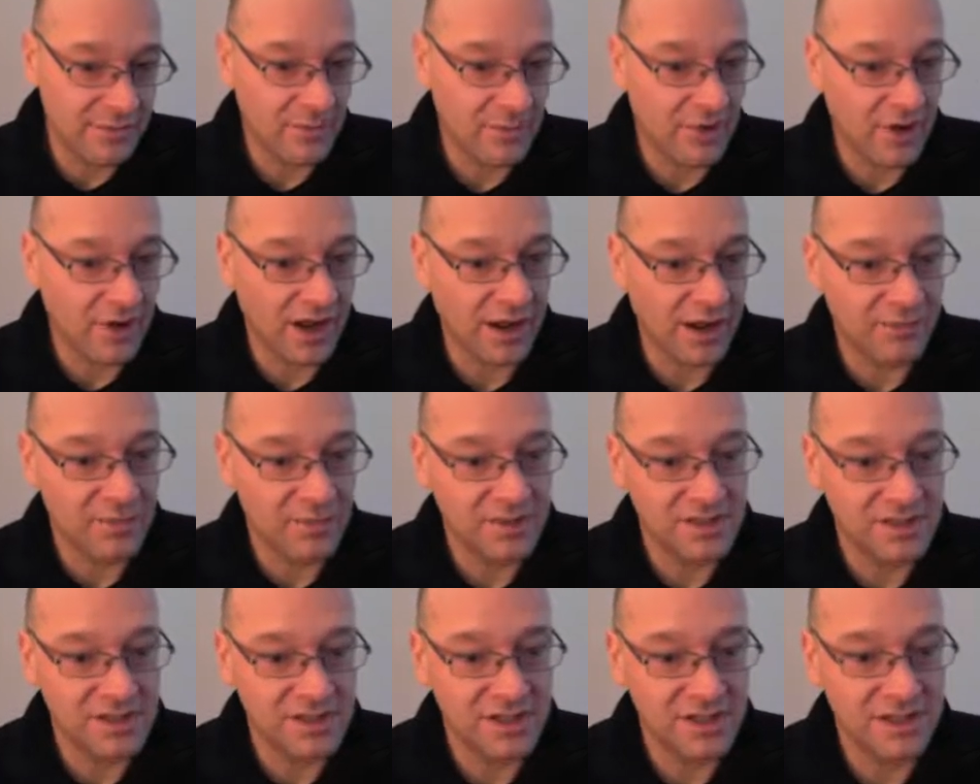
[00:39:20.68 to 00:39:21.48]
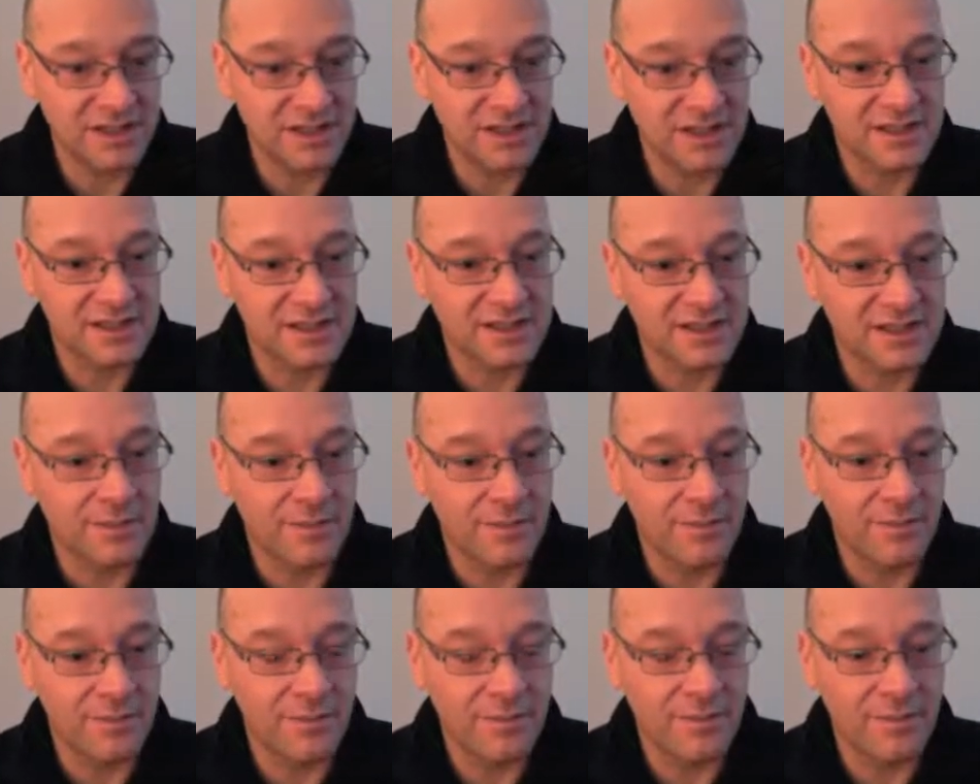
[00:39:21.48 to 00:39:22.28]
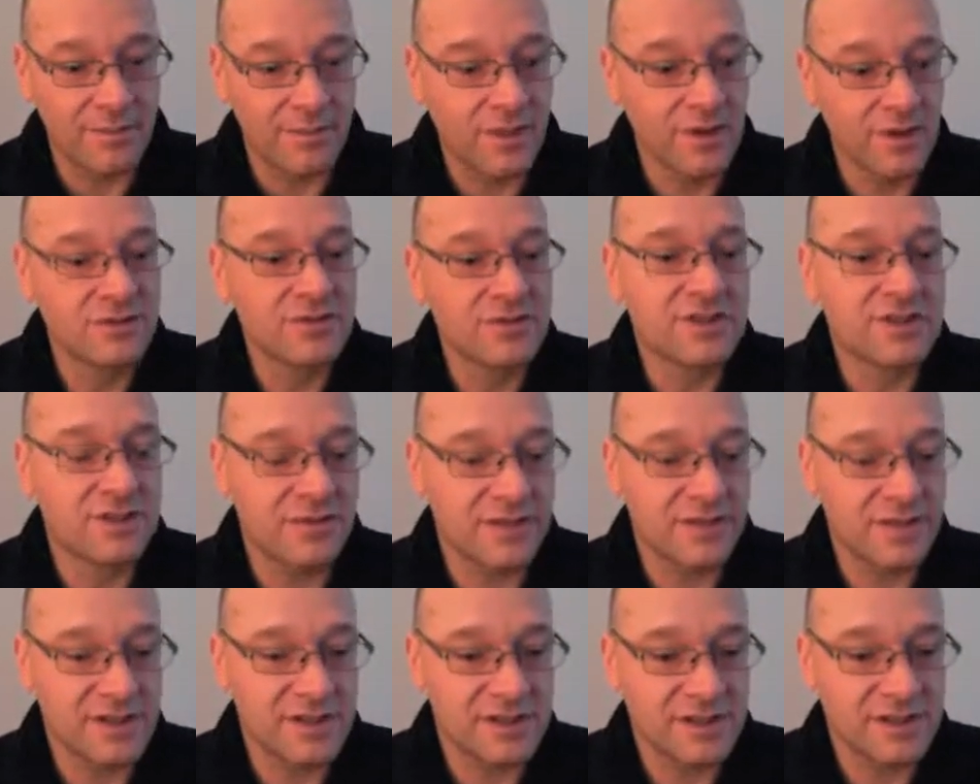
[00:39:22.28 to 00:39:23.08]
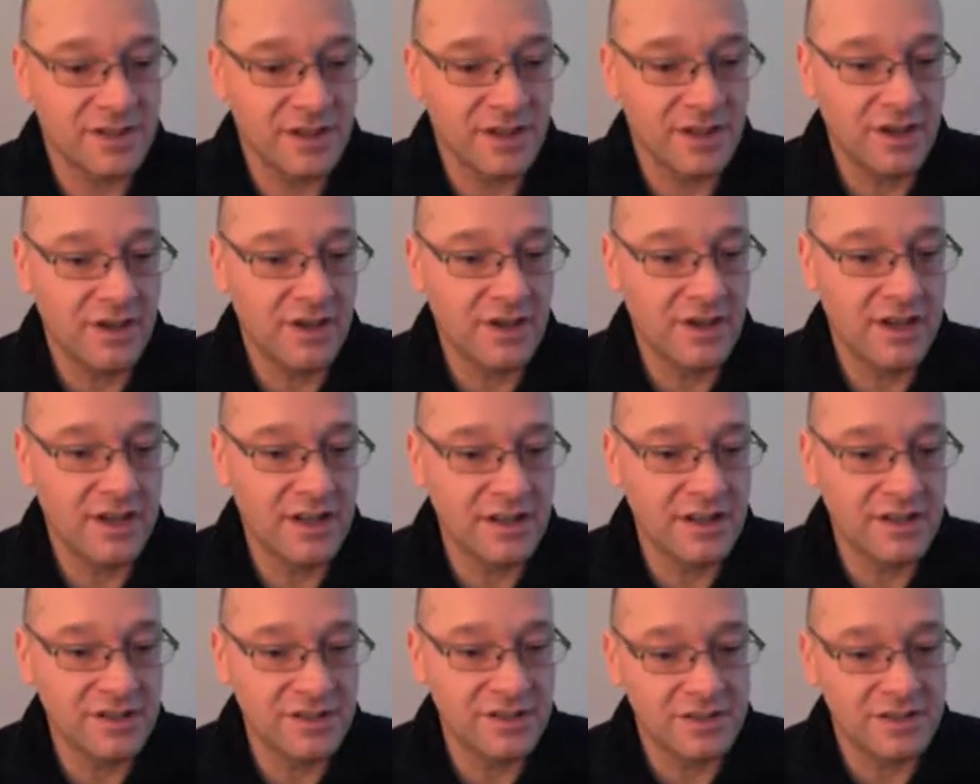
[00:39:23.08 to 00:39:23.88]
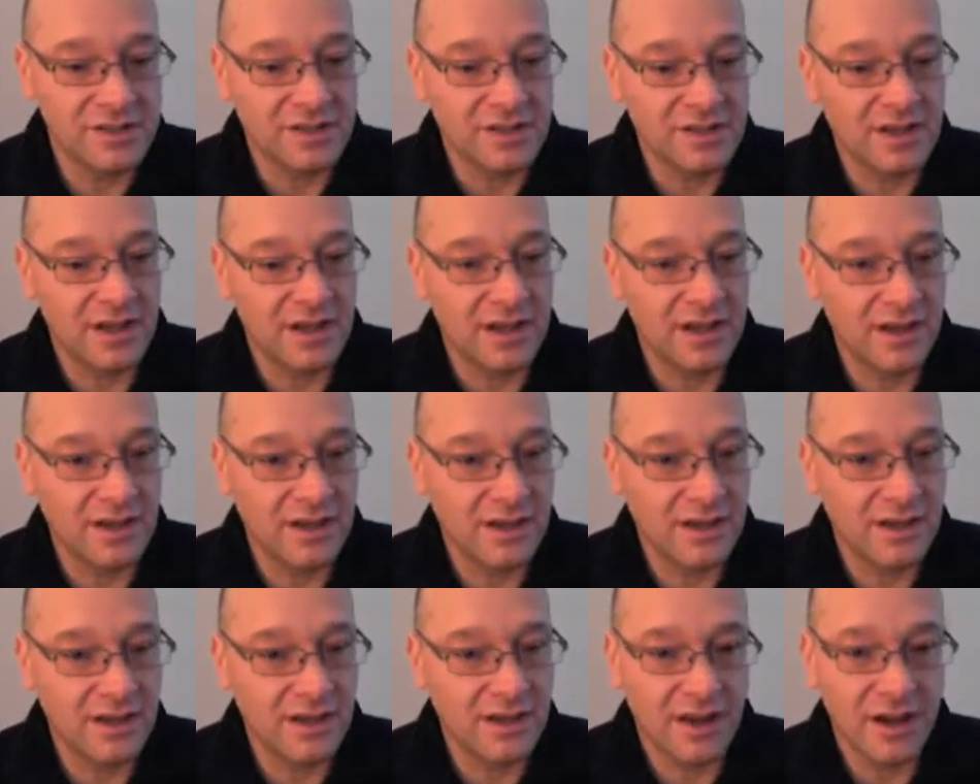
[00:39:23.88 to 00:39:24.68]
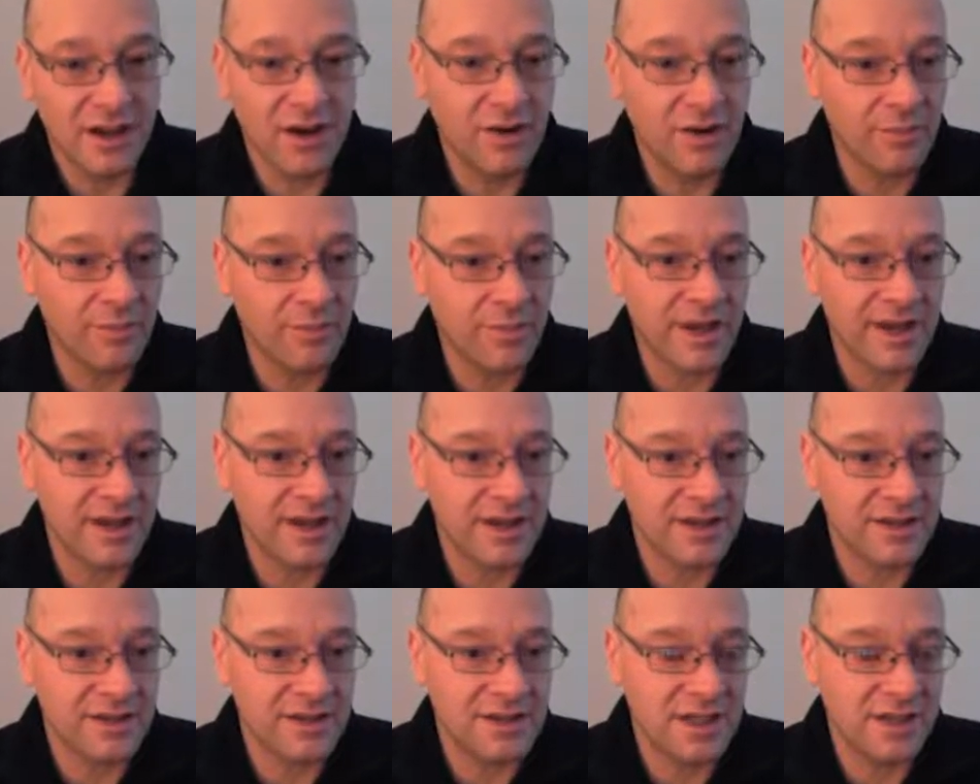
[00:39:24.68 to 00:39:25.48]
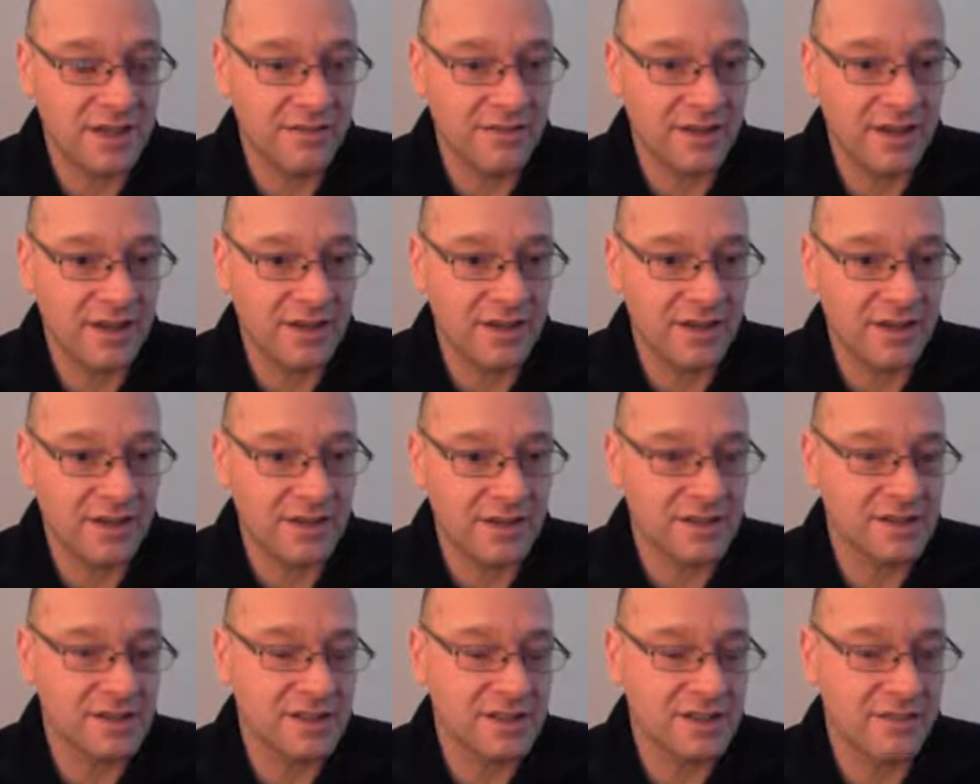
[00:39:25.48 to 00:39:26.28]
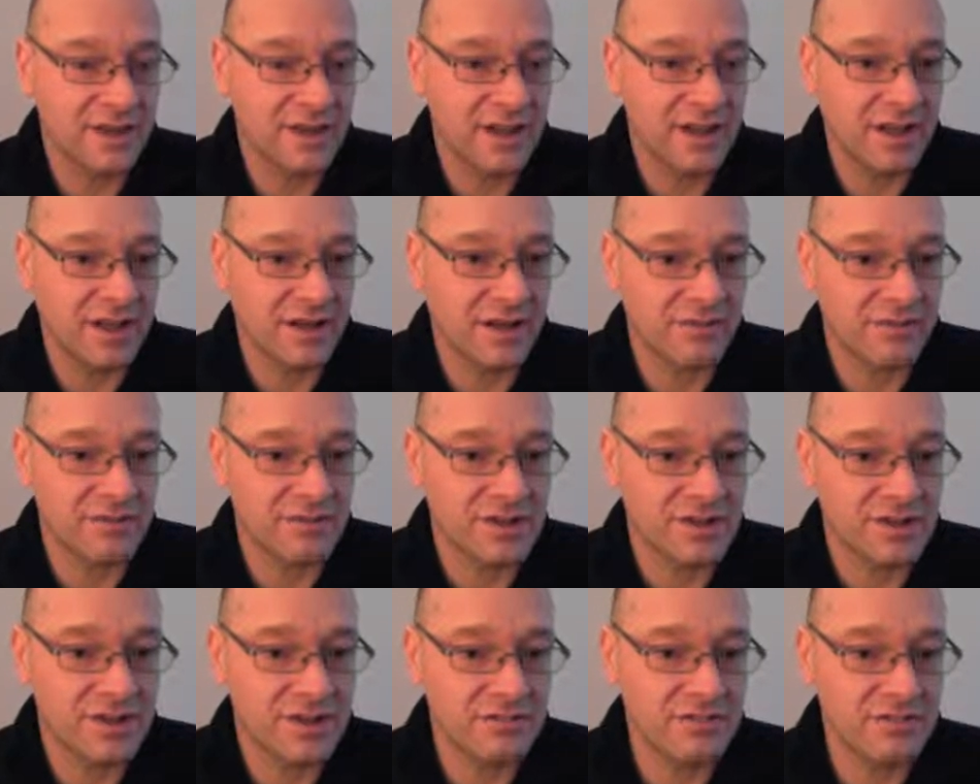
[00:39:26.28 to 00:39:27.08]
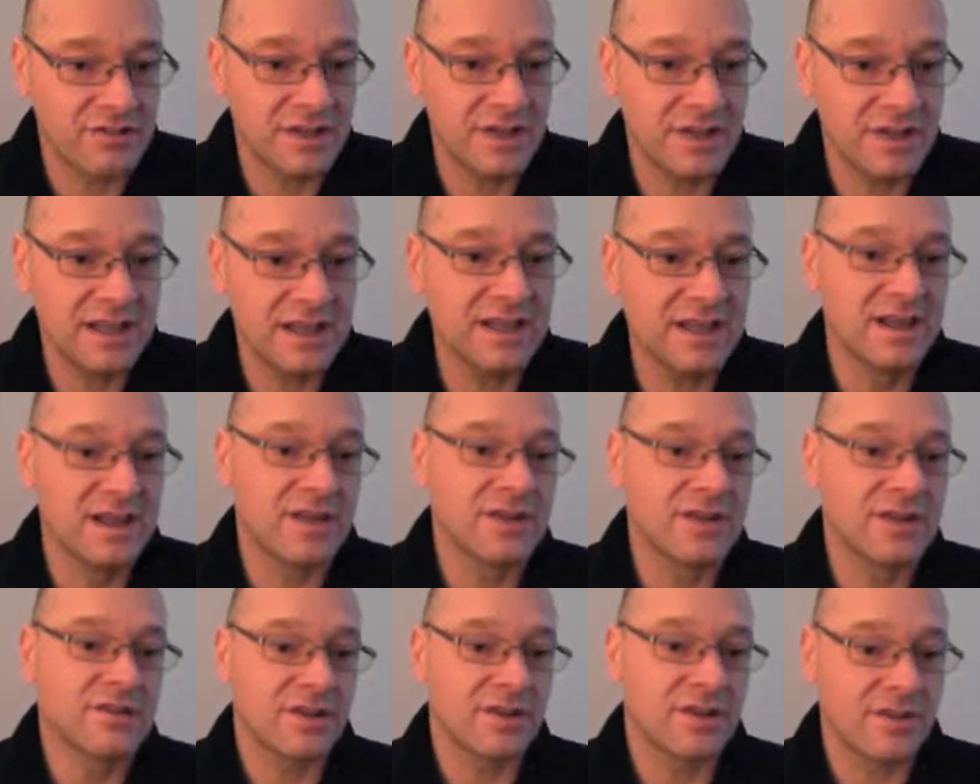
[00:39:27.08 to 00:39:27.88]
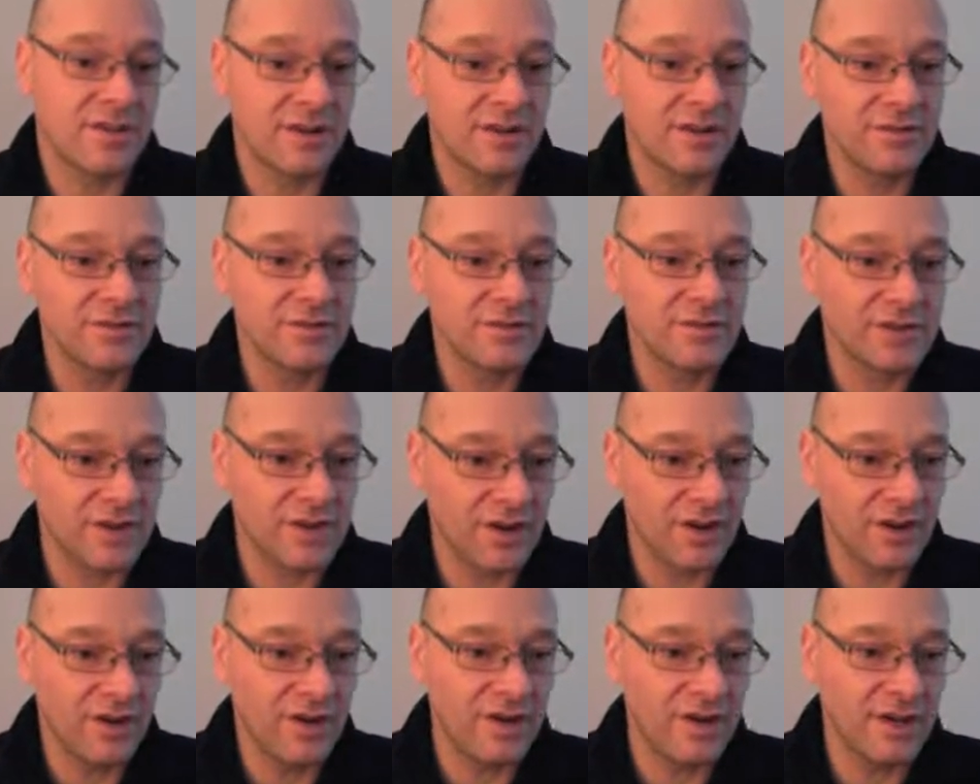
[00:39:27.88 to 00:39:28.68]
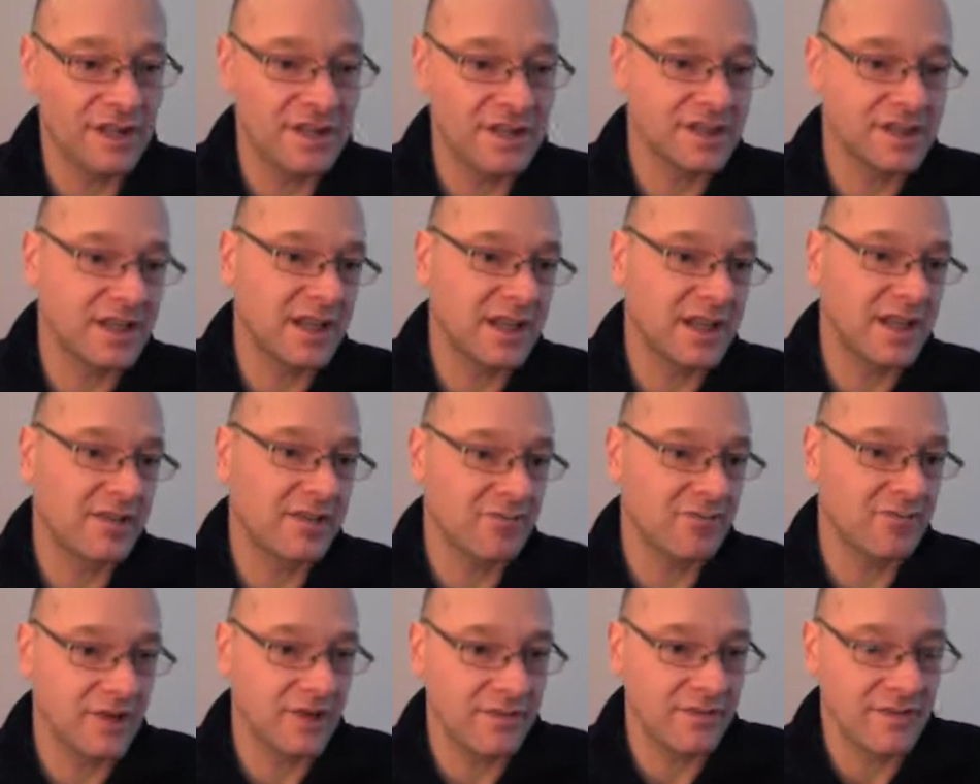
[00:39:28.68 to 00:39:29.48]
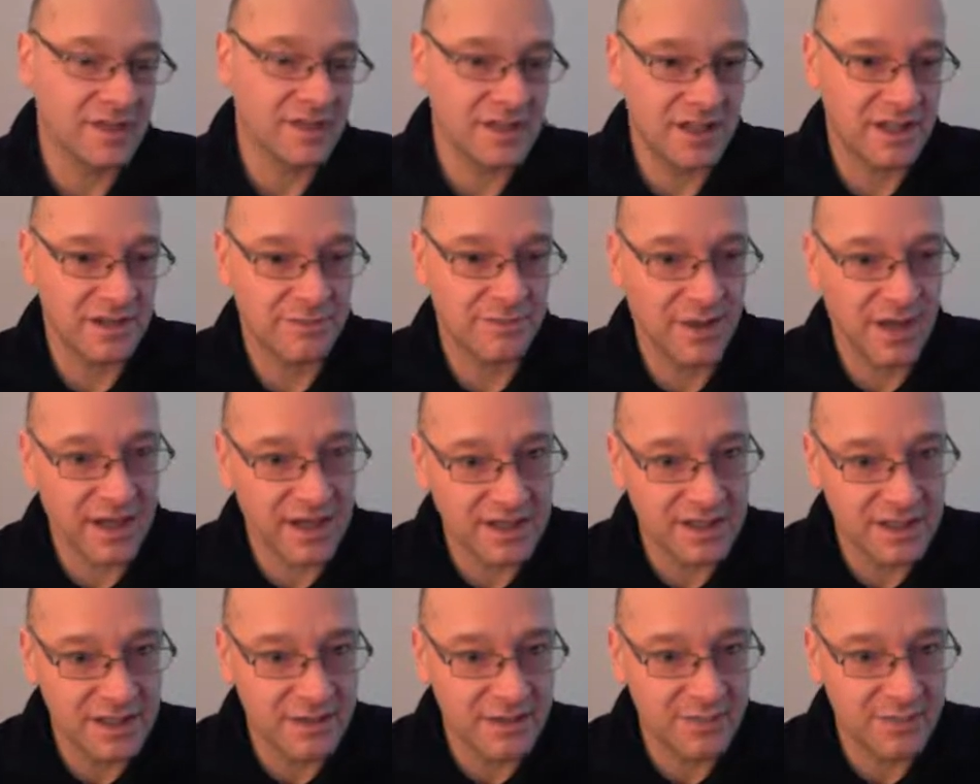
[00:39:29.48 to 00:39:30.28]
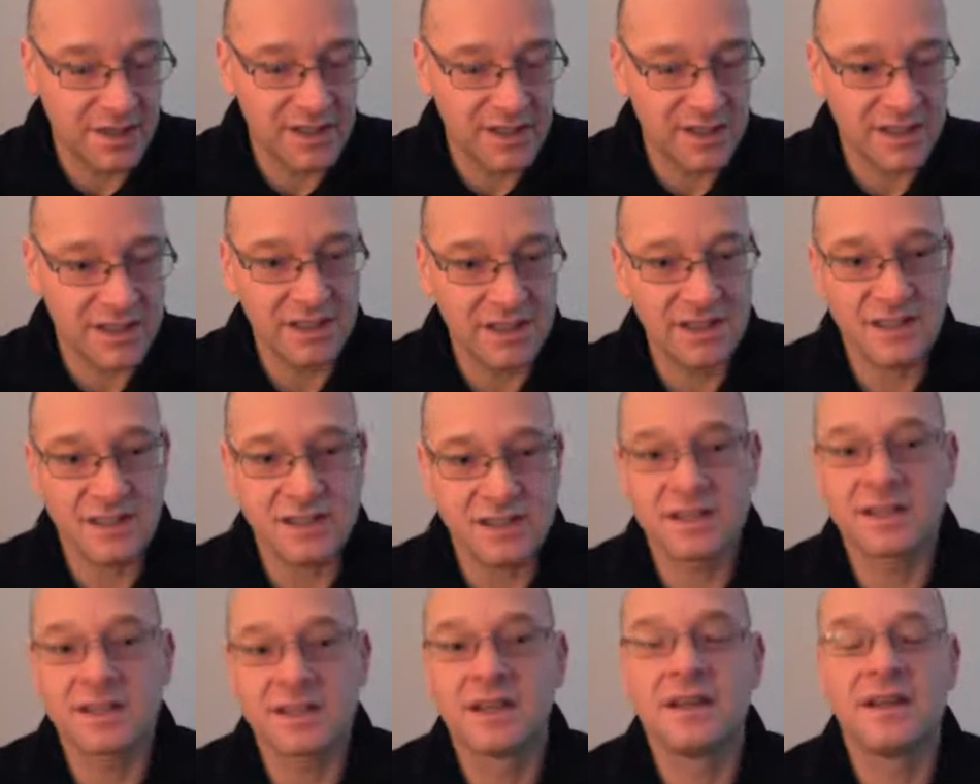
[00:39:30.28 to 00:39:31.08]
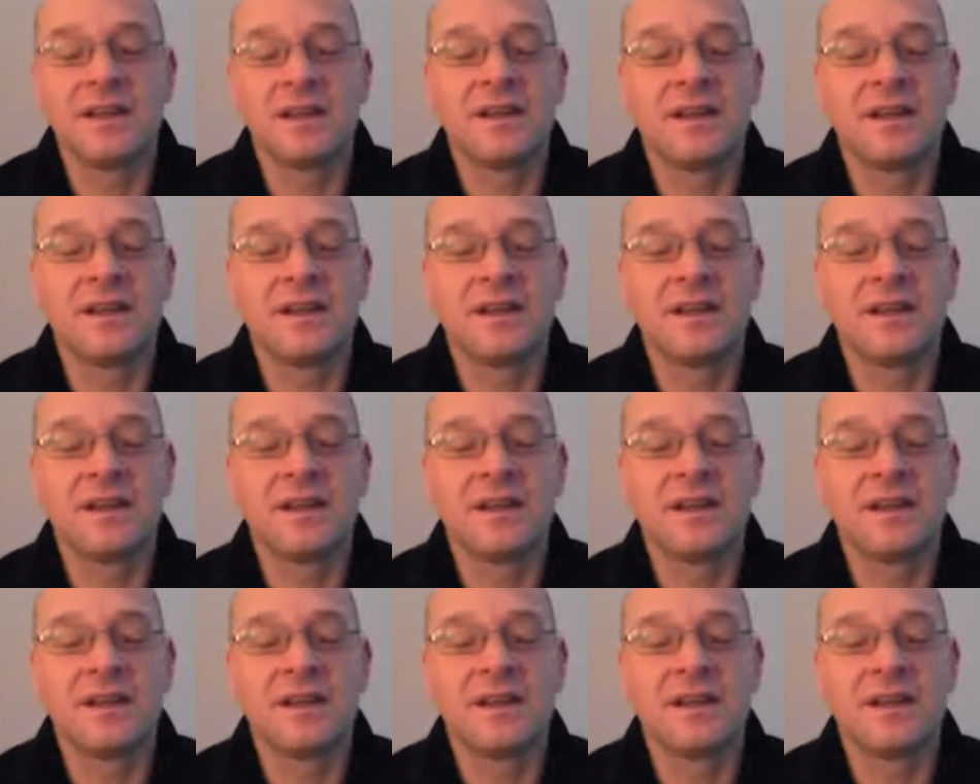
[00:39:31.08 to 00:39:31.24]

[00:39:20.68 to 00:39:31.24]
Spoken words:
what happens is most of the earnings aren't paid out as a dividend because dividend cover is 3. So those earnings then get reinvested back into the business.